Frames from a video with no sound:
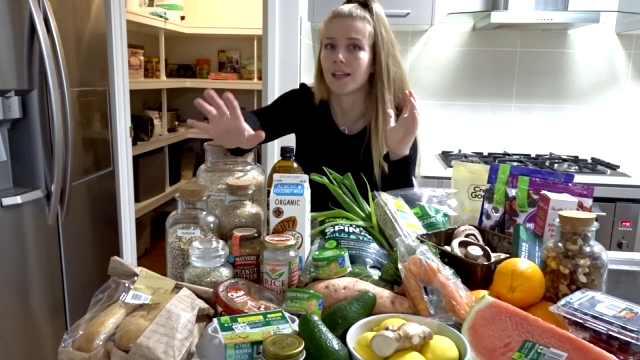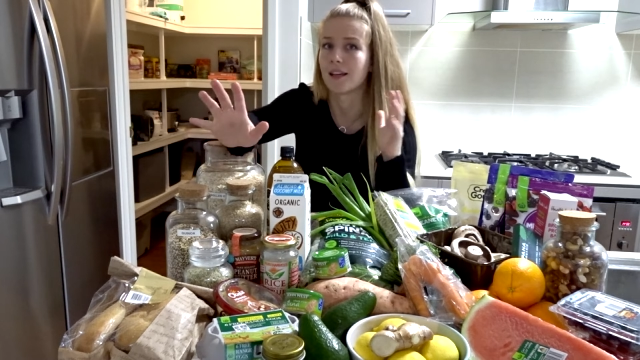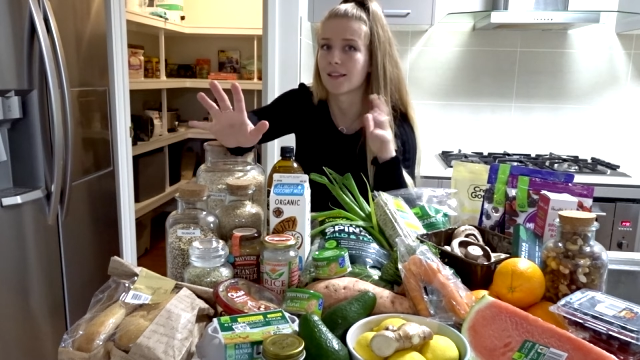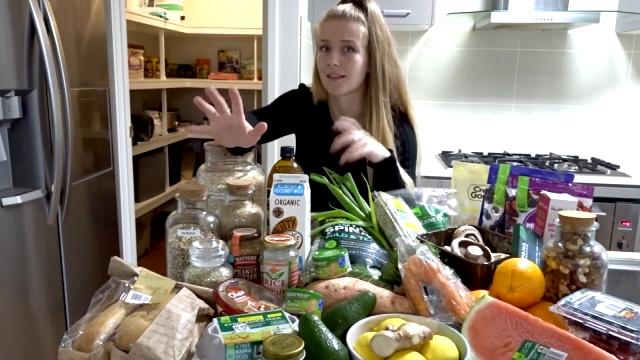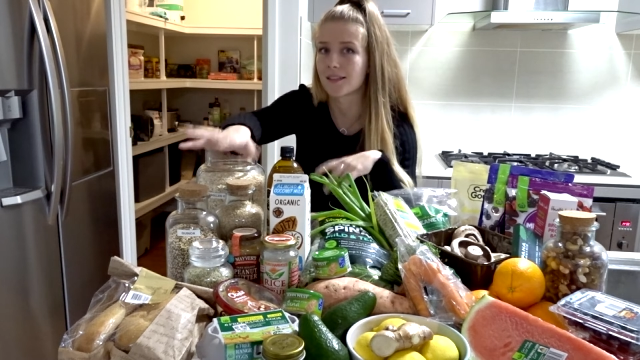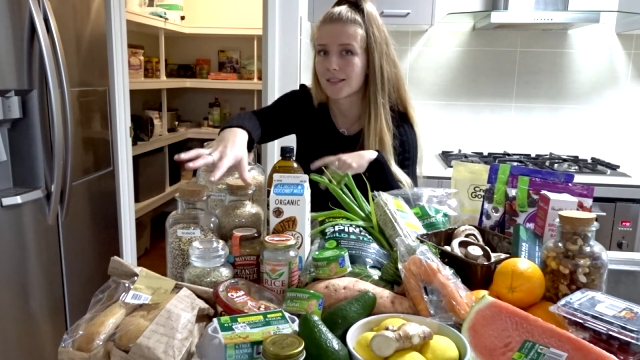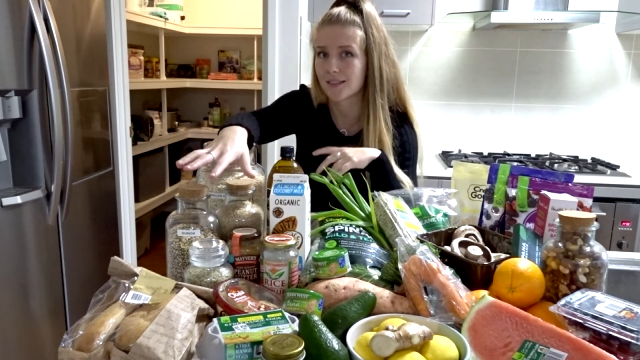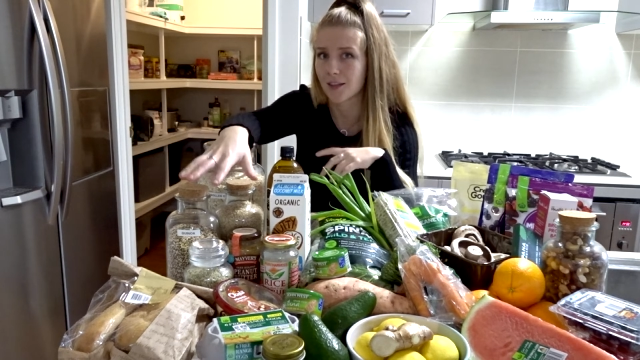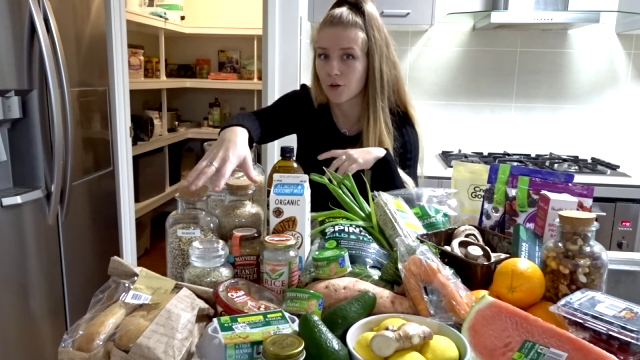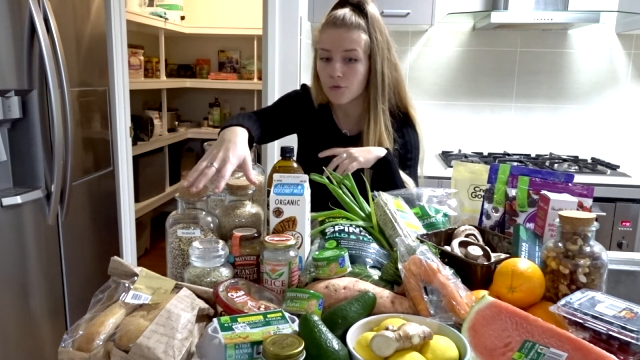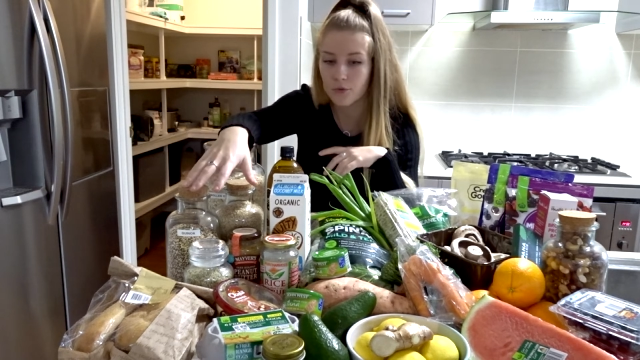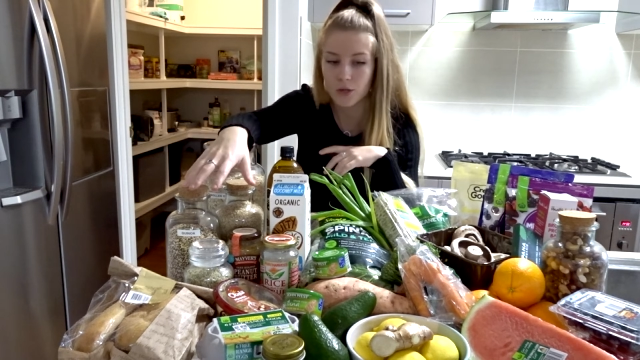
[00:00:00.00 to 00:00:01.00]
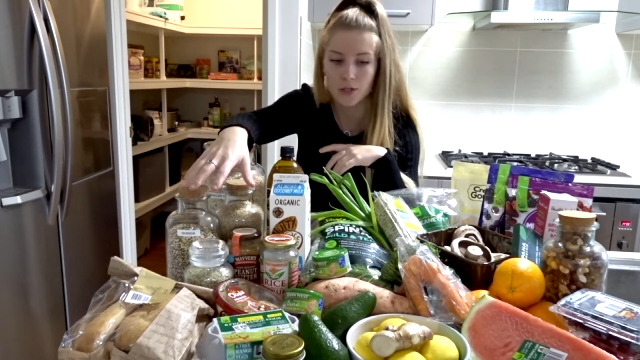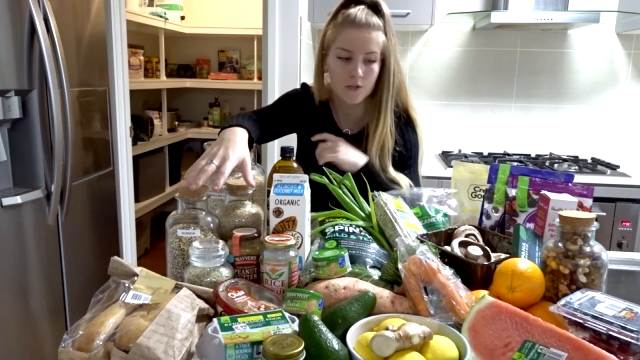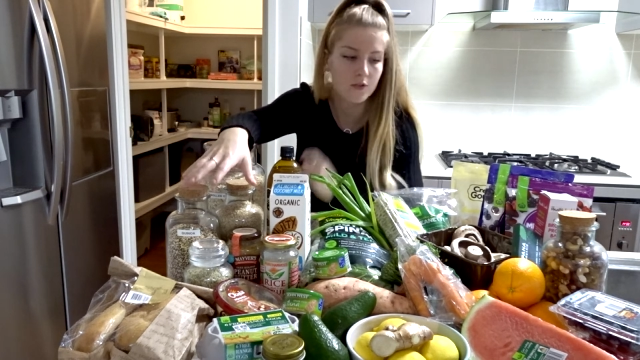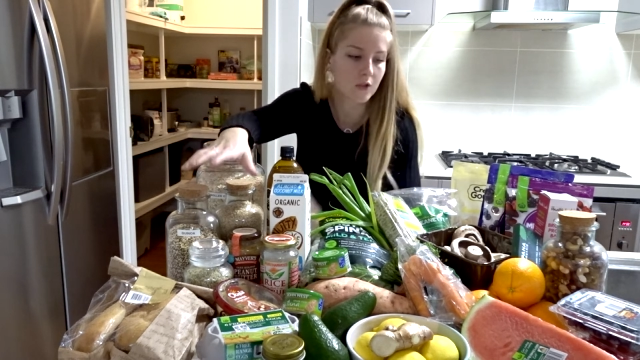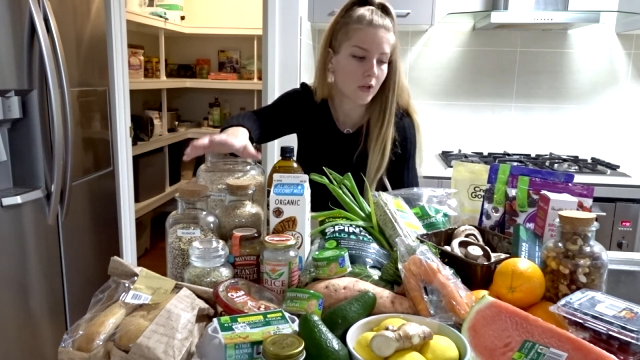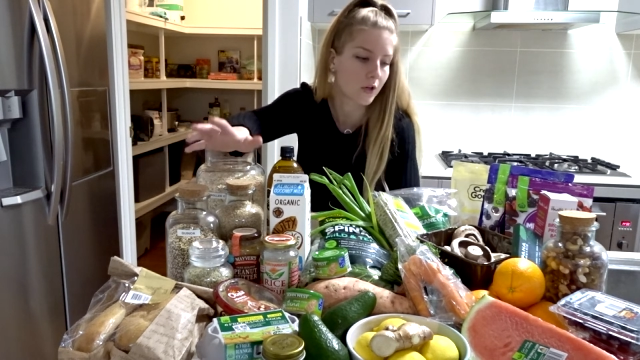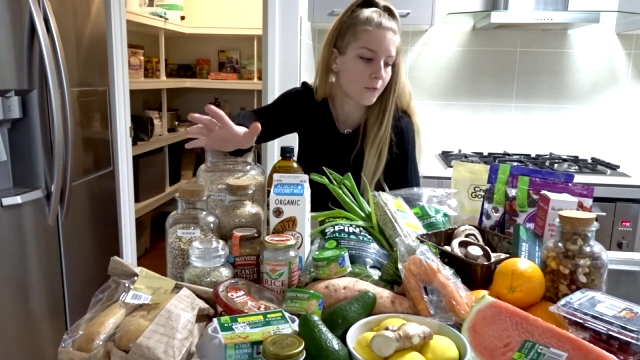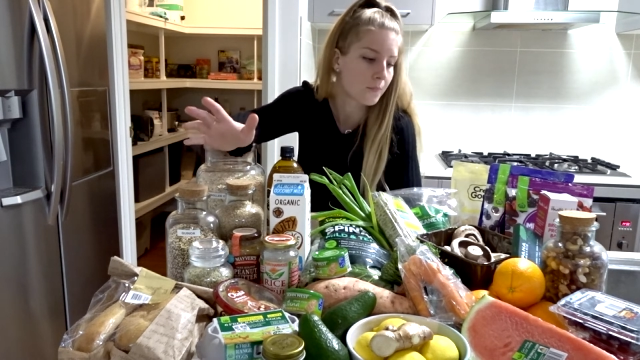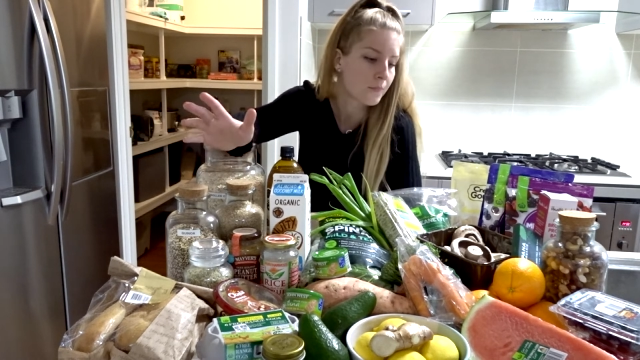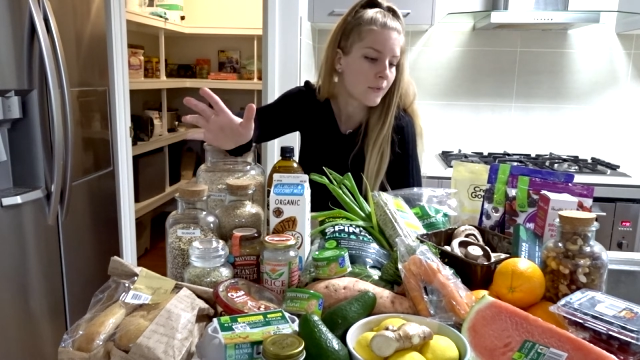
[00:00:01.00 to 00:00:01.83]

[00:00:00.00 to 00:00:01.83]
in itself. So